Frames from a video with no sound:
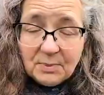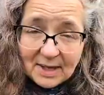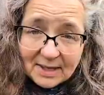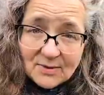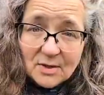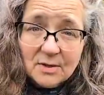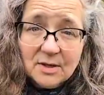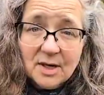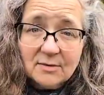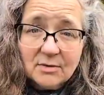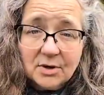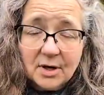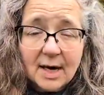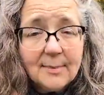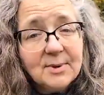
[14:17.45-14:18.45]
It depends on
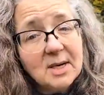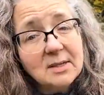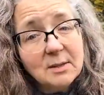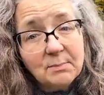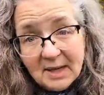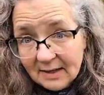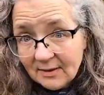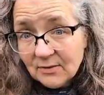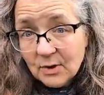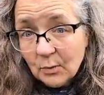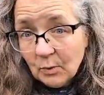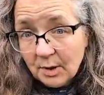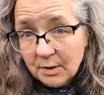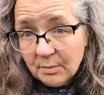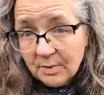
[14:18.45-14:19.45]
the cover crop and it
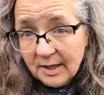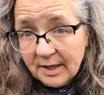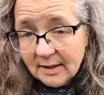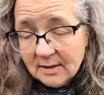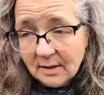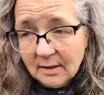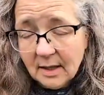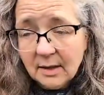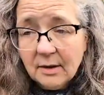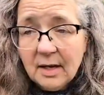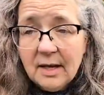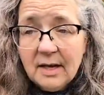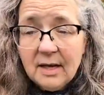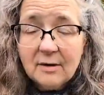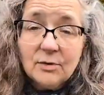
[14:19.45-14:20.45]
depends on what you're planting
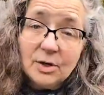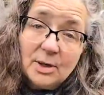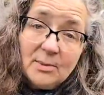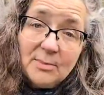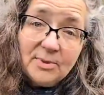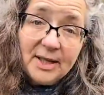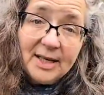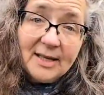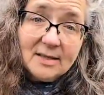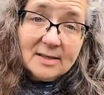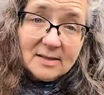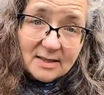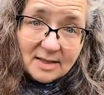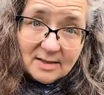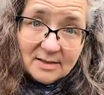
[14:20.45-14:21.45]
there. If you're gonna be
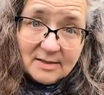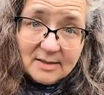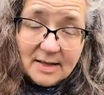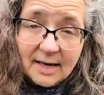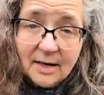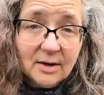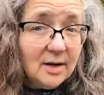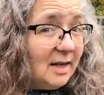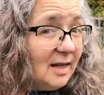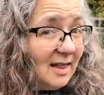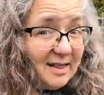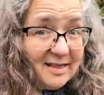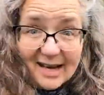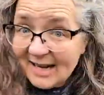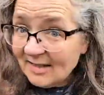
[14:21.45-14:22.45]
planting seeds there,
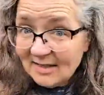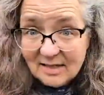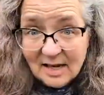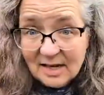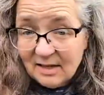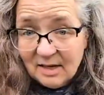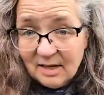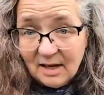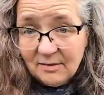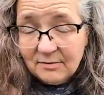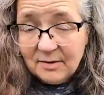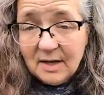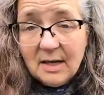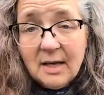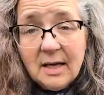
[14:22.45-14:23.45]
that is not
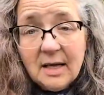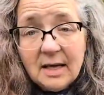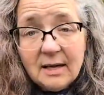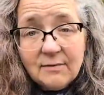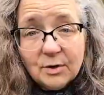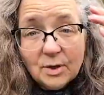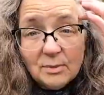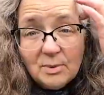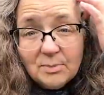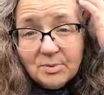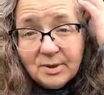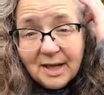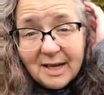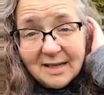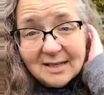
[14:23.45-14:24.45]
enough. If you're
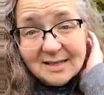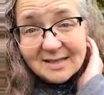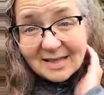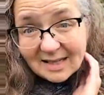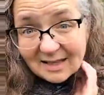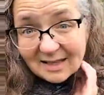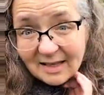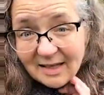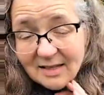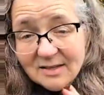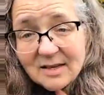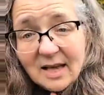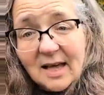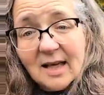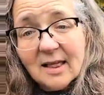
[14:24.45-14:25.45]
gonna be planting
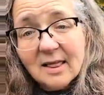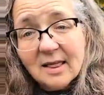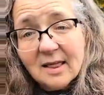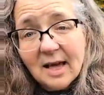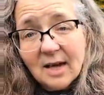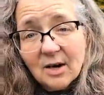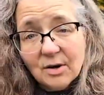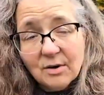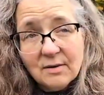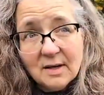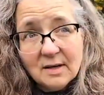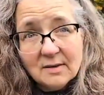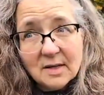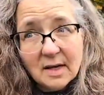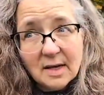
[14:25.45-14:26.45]
seedlings and they
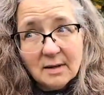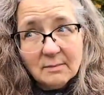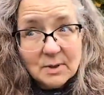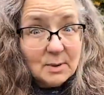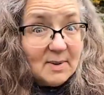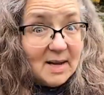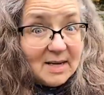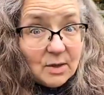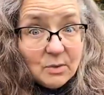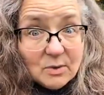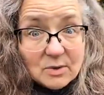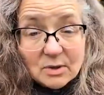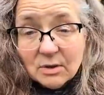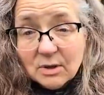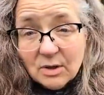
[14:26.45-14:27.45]
are things like
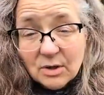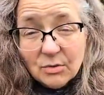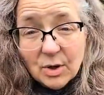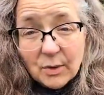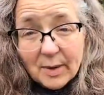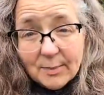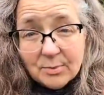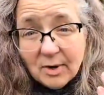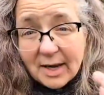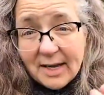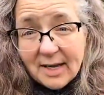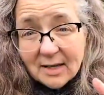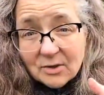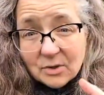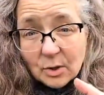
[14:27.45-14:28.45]
tomatoes that are gonna grow
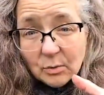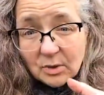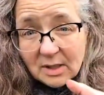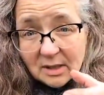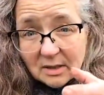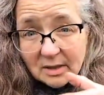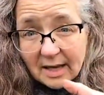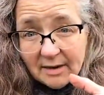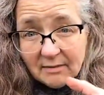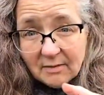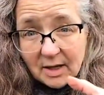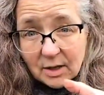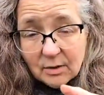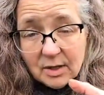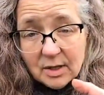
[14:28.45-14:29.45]
upright and don't need a
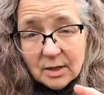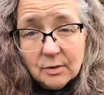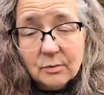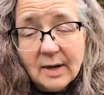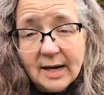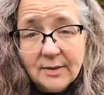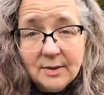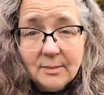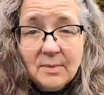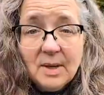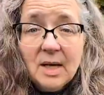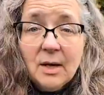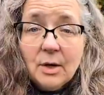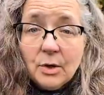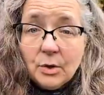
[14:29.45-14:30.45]
lot of area
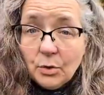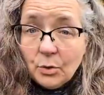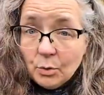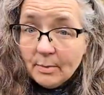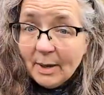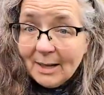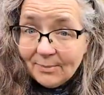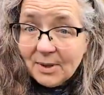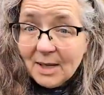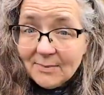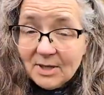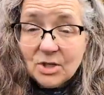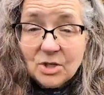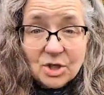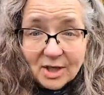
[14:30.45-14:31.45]
around them, you
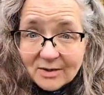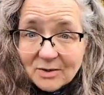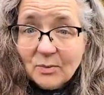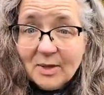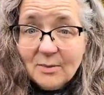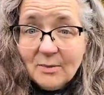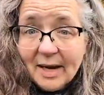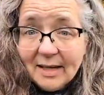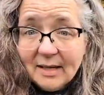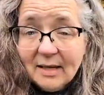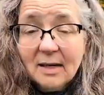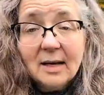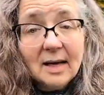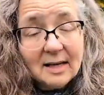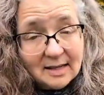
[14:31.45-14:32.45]
might be able to just weed
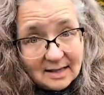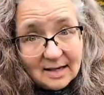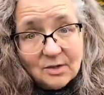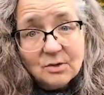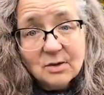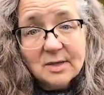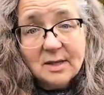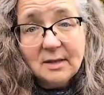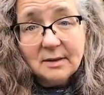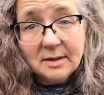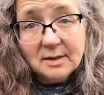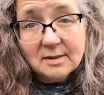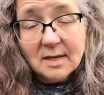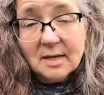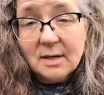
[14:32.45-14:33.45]
whack it and get your
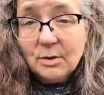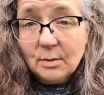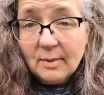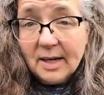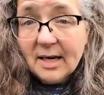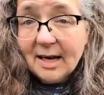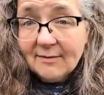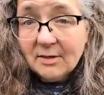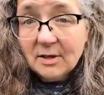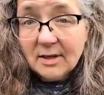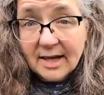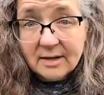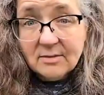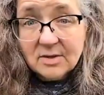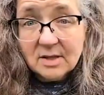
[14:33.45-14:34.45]
seedlings in and you might
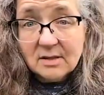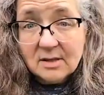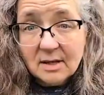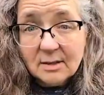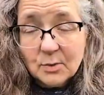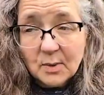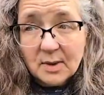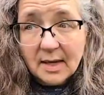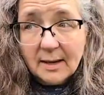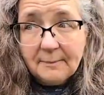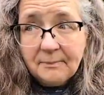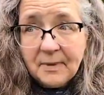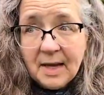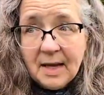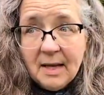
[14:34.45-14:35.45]
have a lot of success
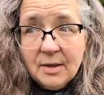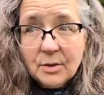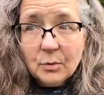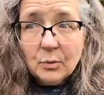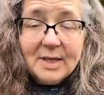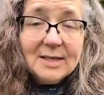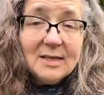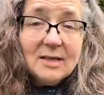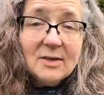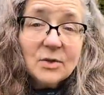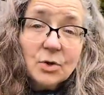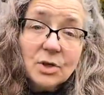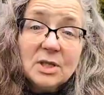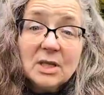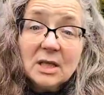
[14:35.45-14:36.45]
with that. The
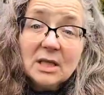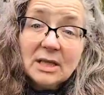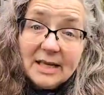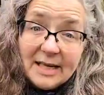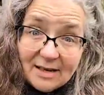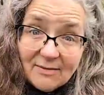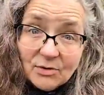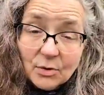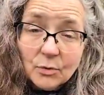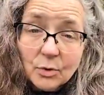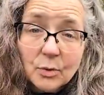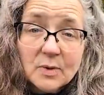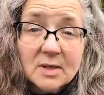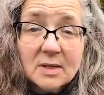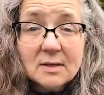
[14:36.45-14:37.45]
reason it's good to
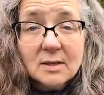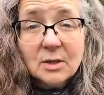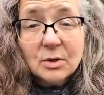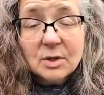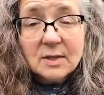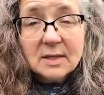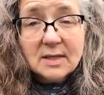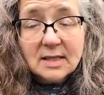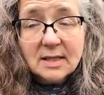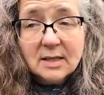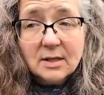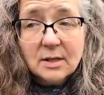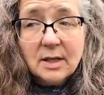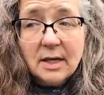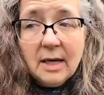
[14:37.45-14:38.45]
leave the roots is they're
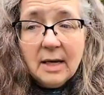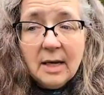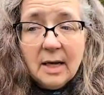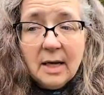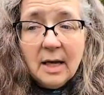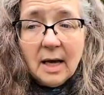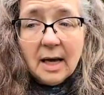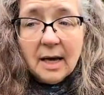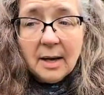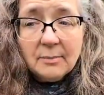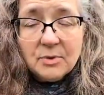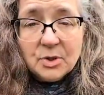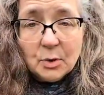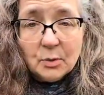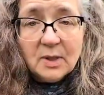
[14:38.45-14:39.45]
still
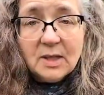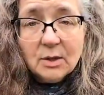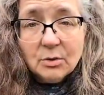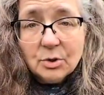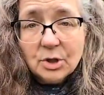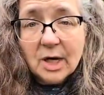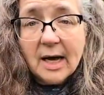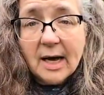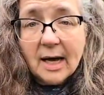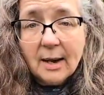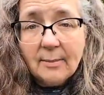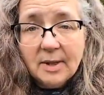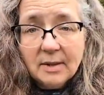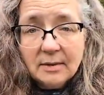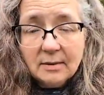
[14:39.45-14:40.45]
um, doing their
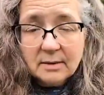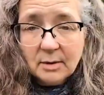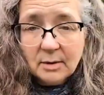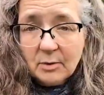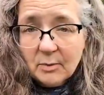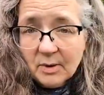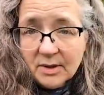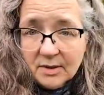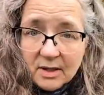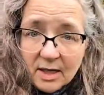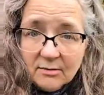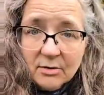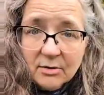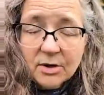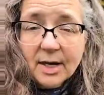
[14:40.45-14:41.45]
job that we
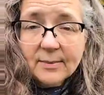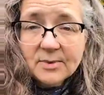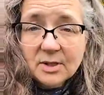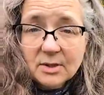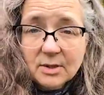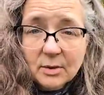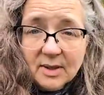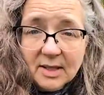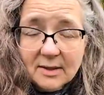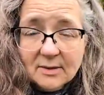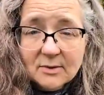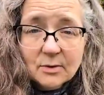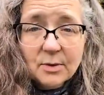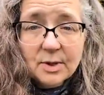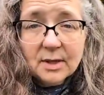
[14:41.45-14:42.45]
want the cover crops to do
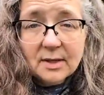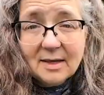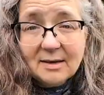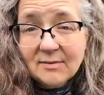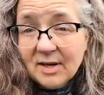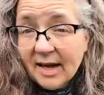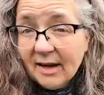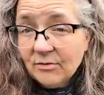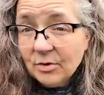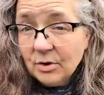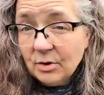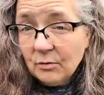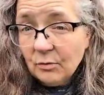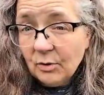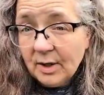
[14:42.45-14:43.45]
in the soil even
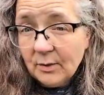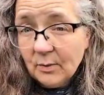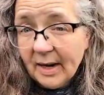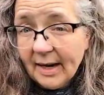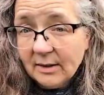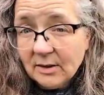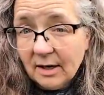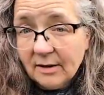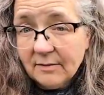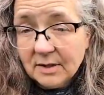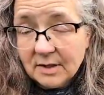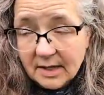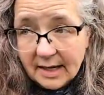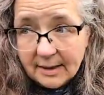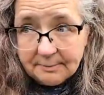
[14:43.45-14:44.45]
after you've weed whacked
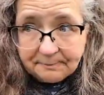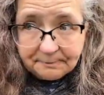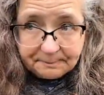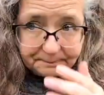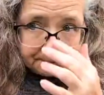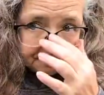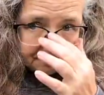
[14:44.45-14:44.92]
off the top.